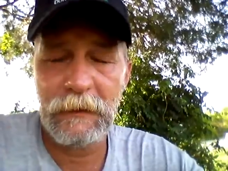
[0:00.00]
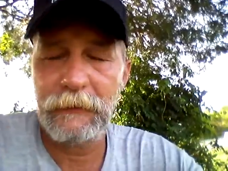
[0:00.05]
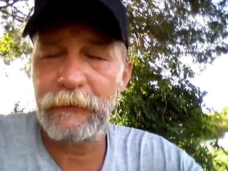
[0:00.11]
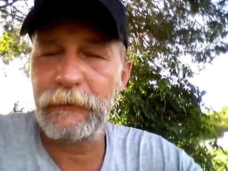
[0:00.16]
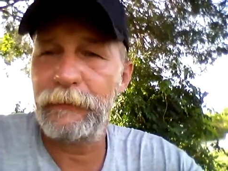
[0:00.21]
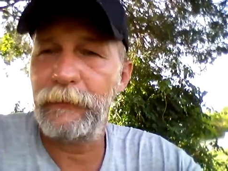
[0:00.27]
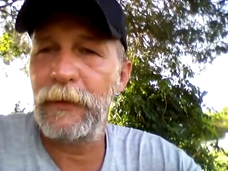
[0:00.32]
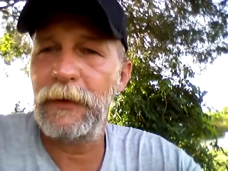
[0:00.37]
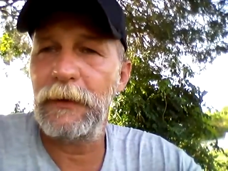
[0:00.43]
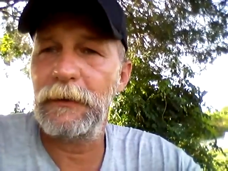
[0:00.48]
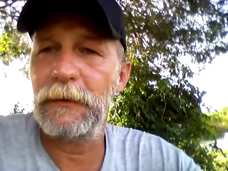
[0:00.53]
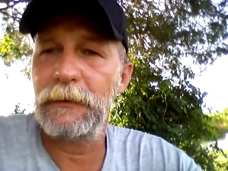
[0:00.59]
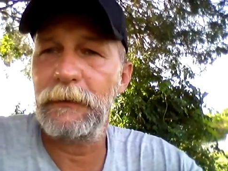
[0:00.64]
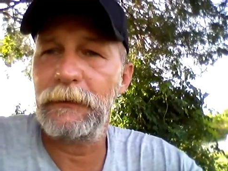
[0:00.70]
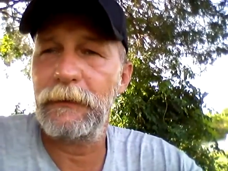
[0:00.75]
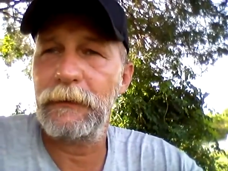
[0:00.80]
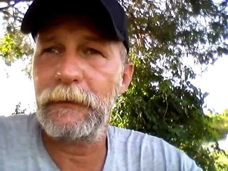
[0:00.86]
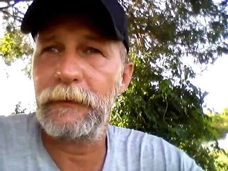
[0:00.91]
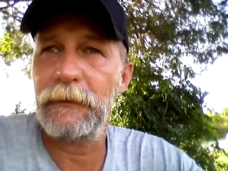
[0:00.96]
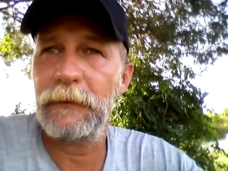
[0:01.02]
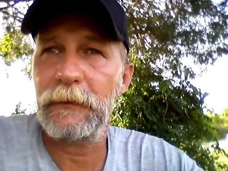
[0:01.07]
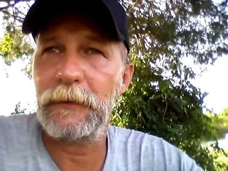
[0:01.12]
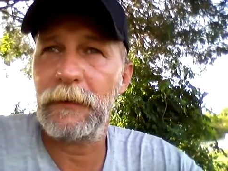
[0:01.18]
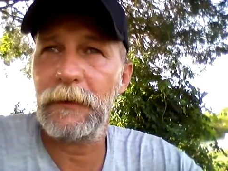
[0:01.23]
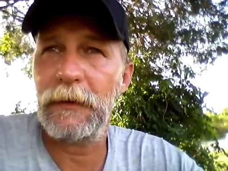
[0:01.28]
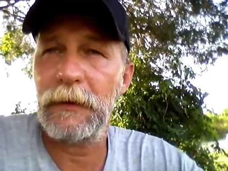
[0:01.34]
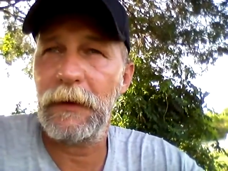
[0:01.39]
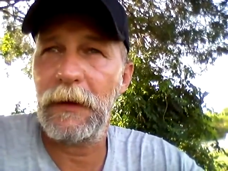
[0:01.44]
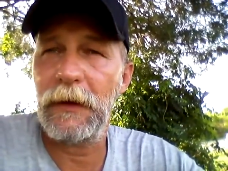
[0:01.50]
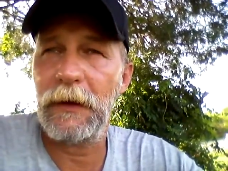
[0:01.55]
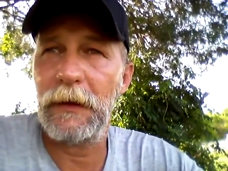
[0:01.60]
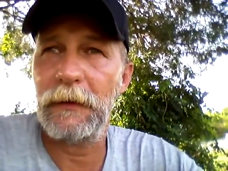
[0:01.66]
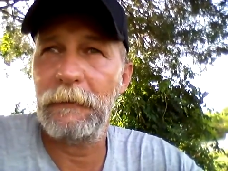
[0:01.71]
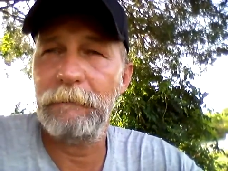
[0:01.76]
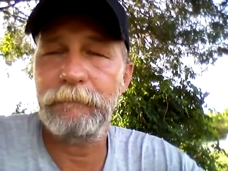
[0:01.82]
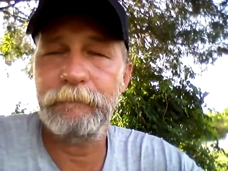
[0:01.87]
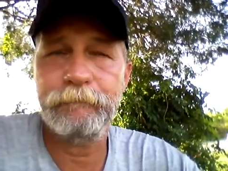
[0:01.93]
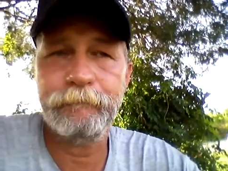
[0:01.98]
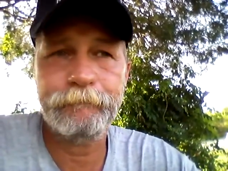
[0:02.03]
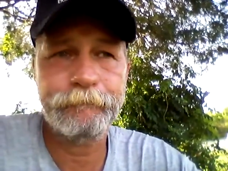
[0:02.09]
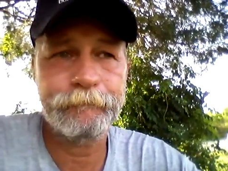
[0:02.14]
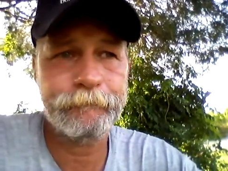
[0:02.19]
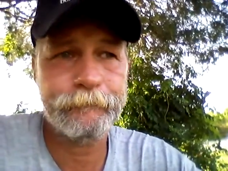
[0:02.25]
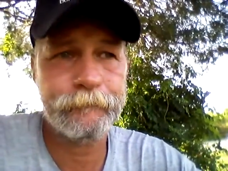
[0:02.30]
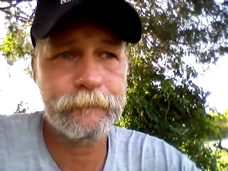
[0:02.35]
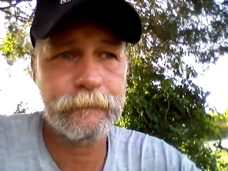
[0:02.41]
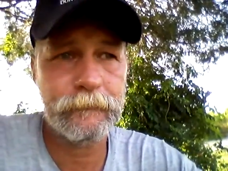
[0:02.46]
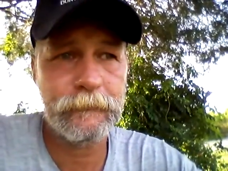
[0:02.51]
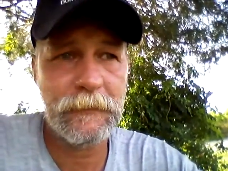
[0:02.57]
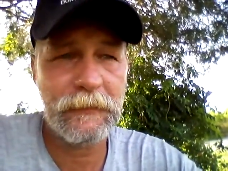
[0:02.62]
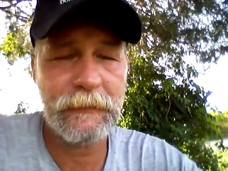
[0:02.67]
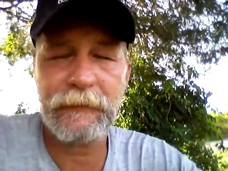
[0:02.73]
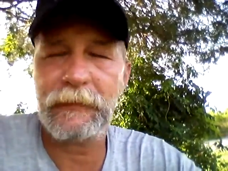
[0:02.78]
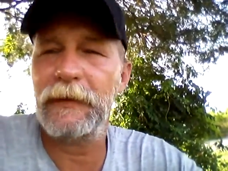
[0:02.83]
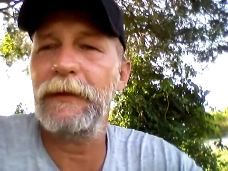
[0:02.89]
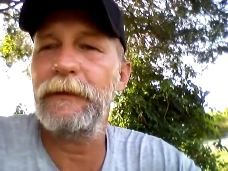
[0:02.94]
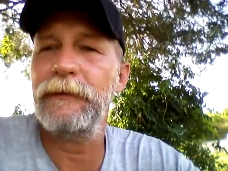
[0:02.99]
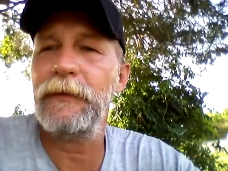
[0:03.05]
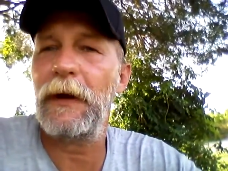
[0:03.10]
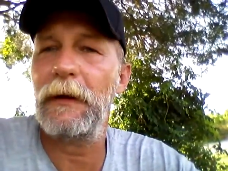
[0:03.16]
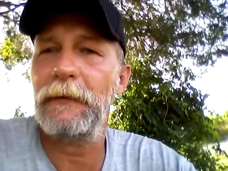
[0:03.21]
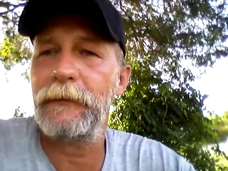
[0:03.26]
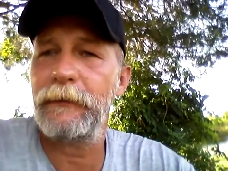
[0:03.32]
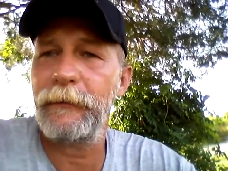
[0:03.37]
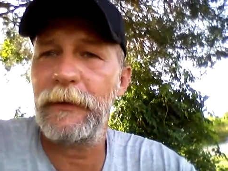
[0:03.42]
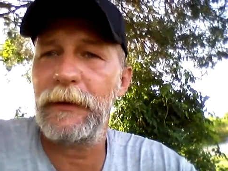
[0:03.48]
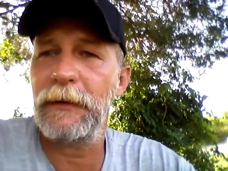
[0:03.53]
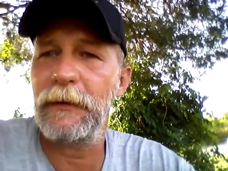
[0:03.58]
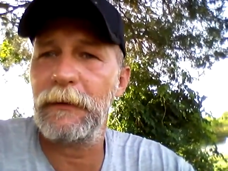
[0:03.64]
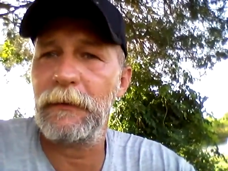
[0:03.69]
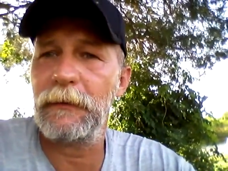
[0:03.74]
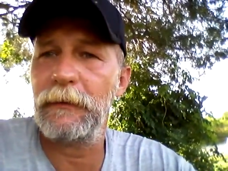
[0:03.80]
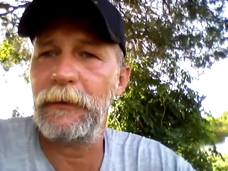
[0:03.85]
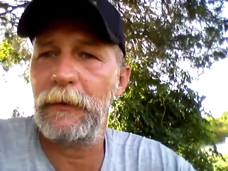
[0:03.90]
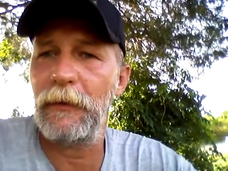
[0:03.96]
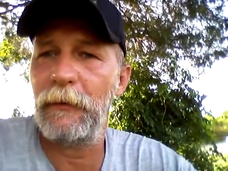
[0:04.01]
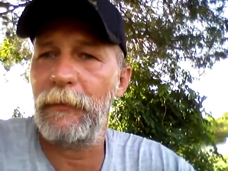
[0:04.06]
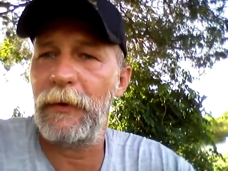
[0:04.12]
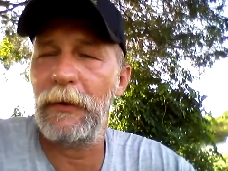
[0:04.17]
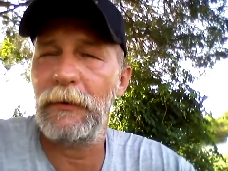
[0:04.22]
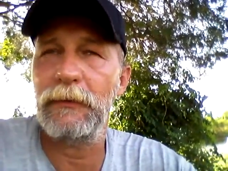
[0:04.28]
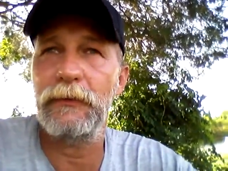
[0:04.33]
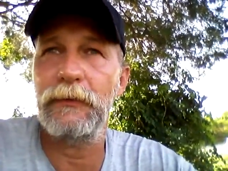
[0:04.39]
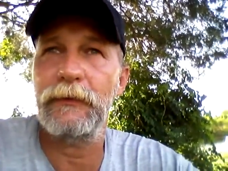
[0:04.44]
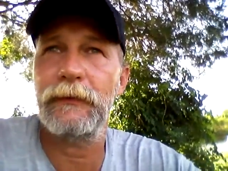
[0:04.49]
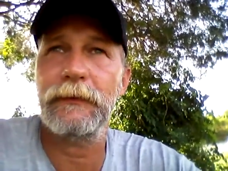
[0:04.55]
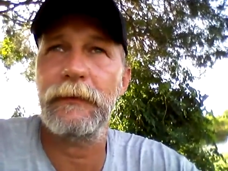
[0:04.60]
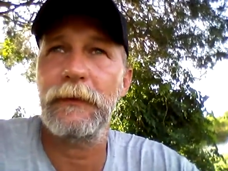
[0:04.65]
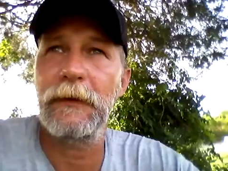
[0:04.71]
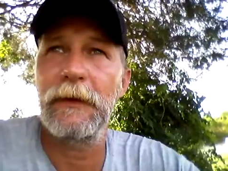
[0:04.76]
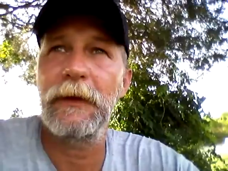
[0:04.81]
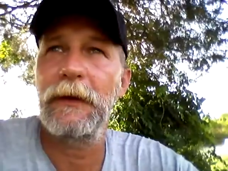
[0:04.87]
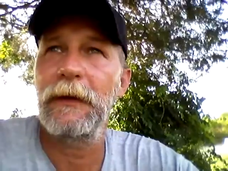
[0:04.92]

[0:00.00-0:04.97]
spears, um, slingshot spear, bows.